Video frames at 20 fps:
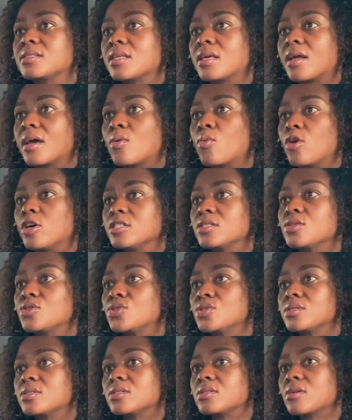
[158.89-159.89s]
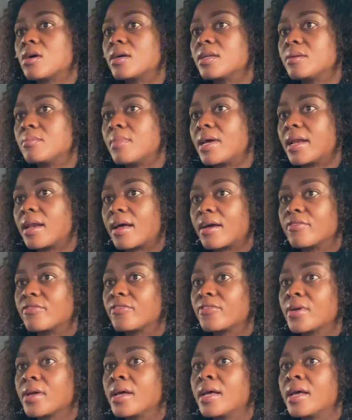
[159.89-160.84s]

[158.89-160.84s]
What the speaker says: that I wanted to start in my life,